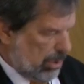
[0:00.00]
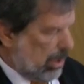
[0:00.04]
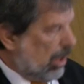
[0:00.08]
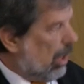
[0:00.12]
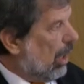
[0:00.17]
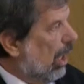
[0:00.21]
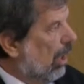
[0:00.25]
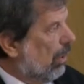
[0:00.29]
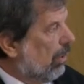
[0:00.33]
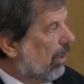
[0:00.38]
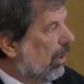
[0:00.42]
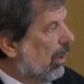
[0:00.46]

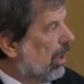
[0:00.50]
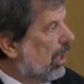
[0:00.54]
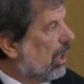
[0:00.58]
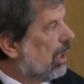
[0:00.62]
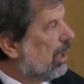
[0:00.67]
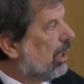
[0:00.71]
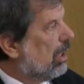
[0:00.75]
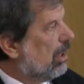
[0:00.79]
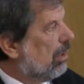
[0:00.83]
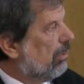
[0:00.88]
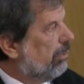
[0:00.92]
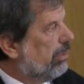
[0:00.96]
our
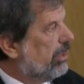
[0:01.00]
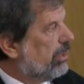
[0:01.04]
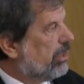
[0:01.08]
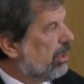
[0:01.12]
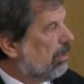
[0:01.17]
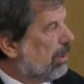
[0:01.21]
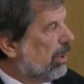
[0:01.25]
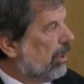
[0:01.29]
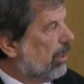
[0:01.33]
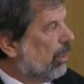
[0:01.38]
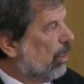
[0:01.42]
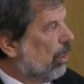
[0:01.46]

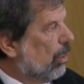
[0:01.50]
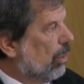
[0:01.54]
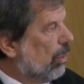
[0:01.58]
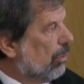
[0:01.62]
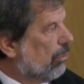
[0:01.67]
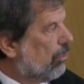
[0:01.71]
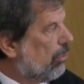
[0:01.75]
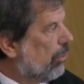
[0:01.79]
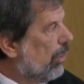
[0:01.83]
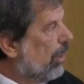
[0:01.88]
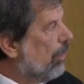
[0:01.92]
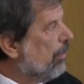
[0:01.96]
visible
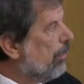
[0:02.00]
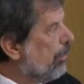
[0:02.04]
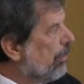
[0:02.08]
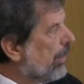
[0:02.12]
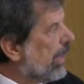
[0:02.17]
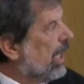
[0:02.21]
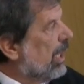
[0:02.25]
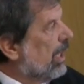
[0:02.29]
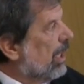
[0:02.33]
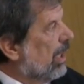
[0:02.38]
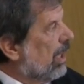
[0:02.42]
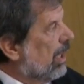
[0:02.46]
nerve.
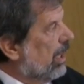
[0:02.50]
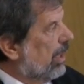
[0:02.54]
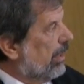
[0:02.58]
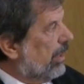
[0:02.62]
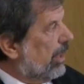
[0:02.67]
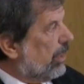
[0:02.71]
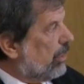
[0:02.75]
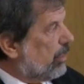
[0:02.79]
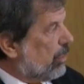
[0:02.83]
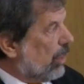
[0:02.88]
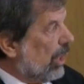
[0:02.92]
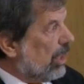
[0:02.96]

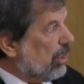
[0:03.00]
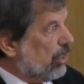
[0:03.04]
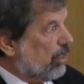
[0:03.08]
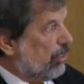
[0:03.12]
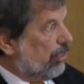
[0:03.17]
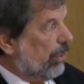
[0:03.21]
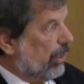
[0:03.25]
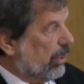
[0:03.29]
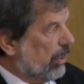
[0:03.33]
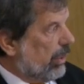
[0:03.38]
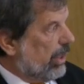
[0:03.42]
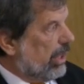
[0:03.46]
The
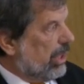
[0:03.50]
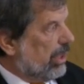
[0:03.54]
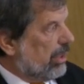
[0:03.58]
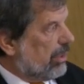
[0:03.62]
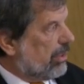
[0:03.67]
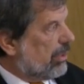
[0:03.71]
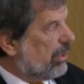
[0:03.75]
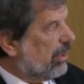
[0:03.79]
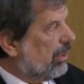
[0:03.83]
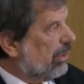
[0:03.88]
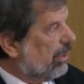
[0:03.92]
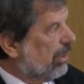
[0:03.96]
transfer
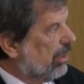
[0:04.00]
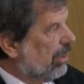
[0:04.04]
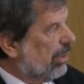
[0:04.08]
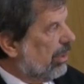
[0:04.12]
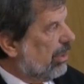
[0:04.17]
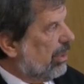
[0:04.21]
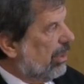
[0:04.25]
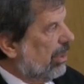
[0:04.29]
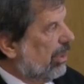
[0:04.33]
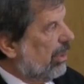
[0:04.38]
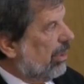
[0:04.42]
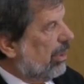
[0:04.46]
rate
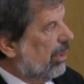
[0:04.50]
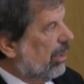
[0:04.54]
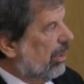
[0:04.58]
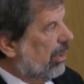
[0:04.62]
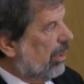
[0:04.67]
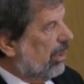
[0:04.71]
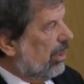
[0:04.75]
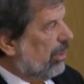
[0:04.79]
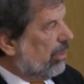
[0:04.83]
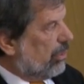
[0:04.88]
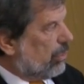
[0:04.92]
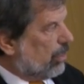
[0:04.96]

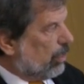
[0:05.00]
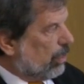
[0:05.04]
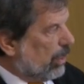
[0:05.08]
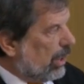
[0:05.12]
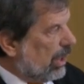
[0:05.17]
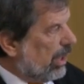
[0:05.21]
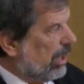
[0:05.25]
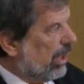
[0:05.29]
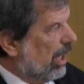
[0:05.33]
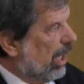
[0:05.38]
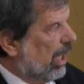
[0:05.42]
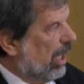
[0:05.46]
is
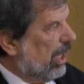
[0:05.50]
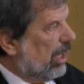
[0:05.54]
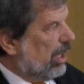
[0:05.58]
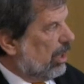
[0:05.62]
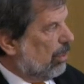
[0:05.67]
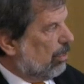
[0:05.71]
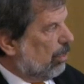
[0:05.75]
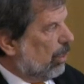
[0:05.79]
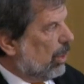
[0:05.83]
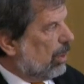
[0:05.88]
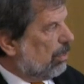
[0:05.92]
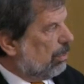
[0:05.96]
really high,
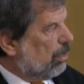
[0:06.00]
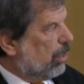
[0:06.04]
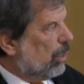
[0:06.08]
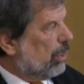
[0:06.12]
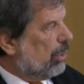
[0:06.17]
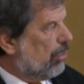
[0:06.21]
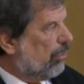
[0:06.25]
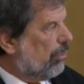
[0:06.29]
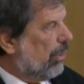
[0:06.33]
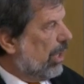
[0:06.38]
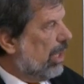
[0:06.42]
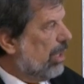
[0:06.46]

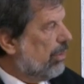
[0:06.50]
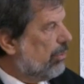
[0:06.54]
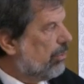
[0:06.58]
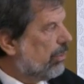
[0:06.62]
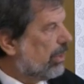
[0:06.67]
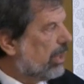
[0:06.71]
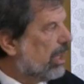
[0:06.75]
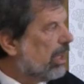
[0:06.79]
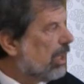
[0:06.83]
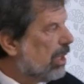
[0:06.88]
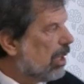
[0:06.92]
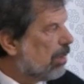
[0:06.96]
1.5
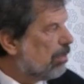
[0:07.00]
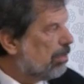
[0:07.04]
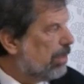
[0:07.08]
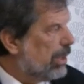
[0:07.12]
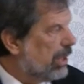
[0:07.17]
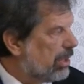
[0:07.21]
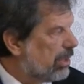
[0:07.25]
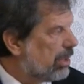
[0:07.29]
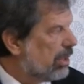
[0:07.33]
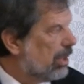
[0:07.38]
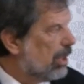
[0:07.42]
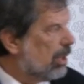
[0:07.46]

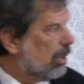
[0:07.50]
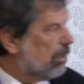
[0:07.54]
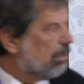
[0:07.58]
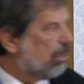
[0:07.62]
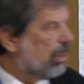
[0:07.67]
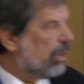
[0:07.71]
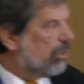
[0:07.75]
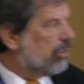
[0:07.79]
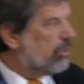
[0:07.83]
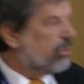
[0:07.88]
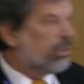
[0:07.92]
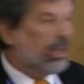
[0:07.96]
gigabit
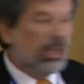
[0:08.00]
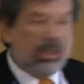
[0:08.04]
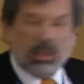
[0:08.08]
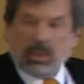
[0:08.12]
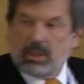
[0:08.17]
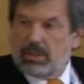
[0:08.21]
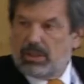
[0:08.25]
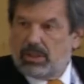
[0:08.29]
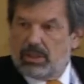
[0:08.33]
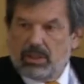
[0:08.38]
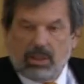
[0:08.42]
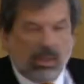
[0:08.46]
per
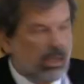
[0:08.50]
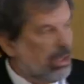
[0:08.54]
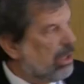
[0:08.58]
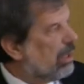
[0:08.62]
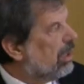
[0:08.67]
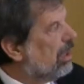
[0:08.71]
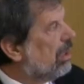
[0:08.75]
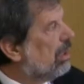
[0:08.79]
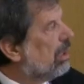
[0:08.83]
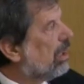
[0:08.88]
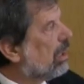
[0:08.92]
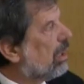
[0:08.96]
second
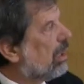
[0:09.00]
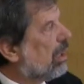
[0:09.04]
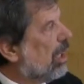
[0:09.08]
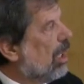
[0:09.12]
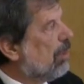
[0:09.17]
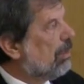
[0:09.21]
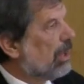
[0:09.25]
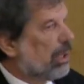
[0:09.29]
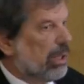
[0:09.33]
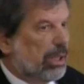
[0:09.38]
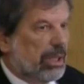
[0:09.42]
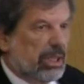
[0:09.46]
in a
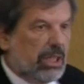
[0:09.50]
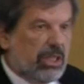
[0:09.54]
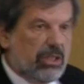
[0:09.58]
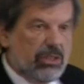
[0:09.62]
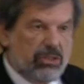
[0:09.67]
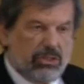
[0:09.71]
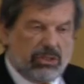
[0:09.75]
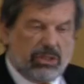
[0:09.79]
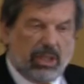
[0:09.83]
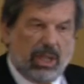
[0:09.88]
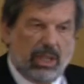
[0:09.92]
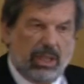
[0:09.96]
camera
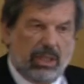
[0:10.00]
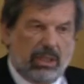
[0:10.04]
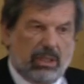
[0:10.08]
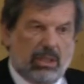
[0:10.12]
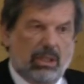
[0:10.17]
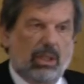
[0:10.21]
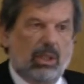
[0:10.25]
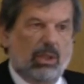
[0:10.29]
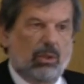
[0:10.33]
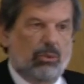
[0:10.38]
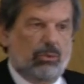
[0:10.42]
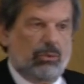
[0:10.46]
inside
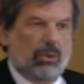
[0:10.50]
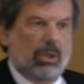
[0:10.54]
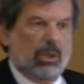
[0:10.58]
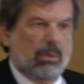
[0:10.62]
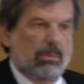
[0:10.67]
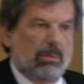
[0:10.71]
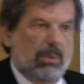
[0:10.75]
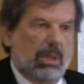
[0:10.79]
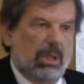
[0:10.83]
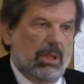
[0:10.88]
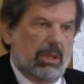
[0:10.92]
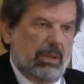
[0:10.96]

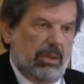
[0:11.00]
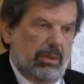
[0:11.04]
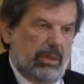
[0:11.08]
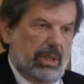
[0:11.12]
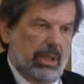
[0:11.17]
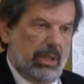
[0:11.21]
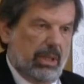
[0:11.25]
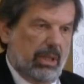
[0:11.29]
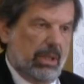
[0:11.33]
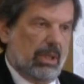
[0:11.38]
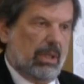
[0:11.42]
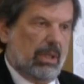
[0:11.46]
from the